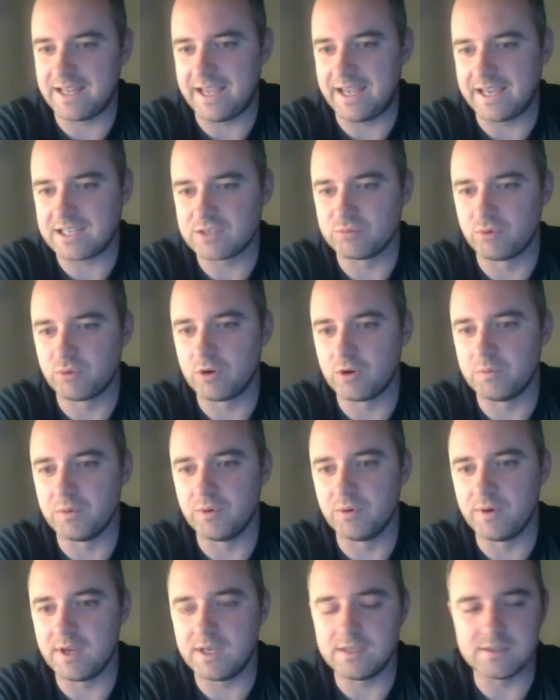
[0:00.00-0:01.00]
an ex Royal
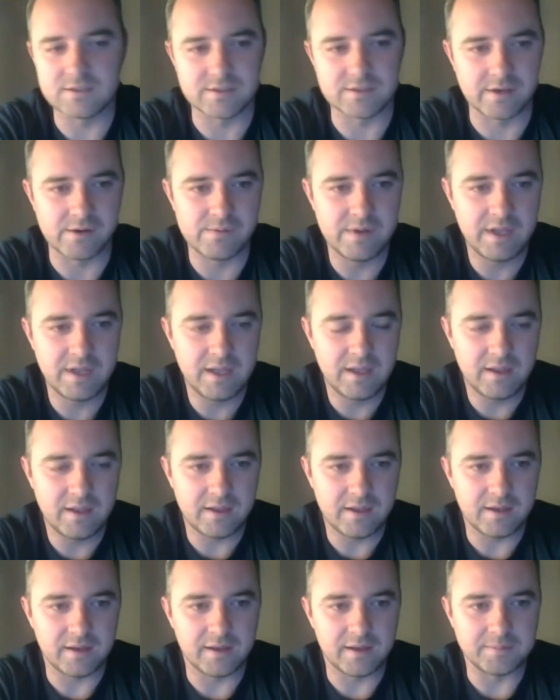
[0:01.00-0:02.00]
Marine. So
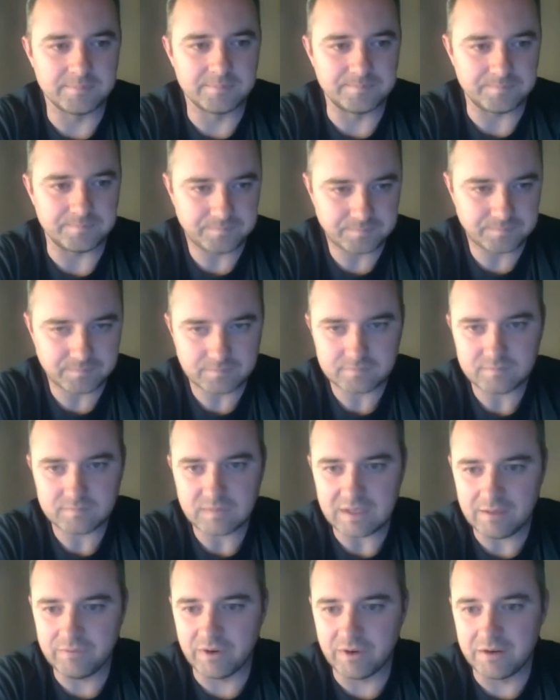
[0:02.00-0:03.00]
um,
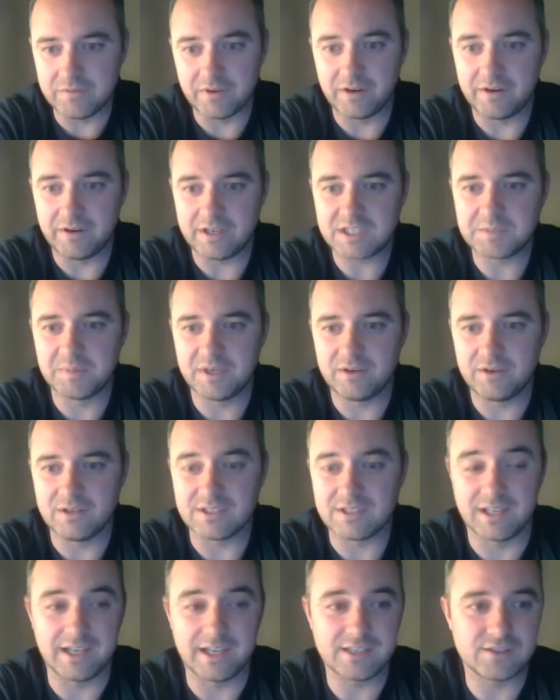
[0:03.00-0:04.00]
very, very
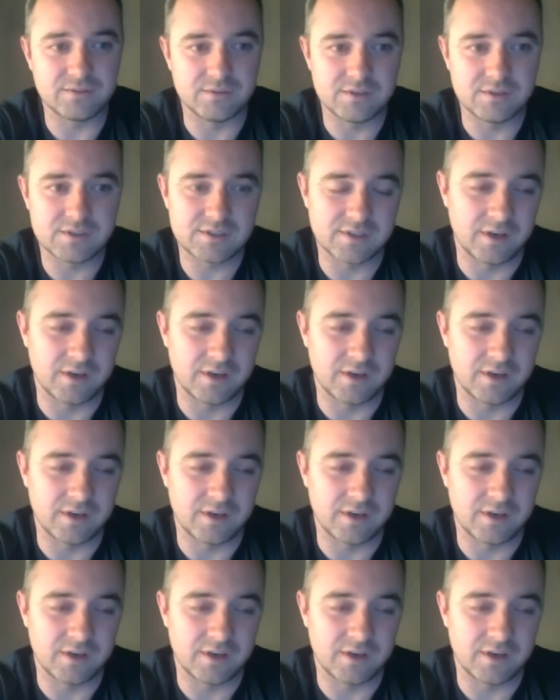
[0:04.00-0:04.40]
experienced lecturers.